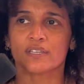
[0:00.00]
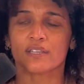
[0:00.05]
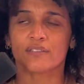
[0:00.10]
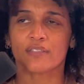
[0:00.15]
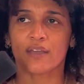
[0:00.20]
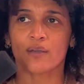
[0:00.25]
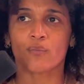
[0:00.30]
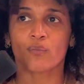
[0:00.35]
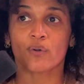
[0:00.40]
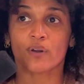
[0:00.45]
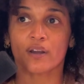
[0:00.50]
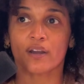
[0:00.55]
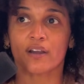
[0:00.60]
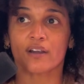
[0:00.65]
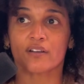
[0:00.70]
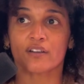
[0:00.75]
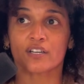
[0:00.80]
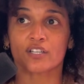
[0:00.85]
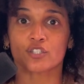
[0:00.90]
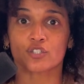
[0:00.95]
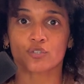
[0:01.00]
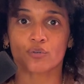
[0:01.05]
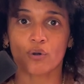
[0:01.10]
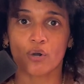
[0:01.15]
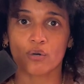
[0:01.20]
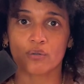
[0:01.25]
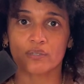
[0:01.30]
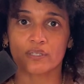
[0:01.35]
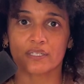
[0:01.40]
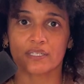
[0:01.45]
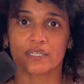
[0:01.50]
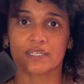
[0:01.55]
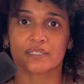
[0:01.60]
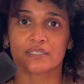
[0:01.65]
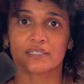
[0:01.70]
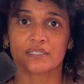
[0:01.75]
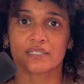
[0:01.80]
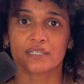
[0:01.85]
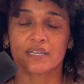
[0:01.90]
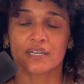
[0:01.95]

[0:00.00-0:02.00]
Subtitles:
They were controlling it.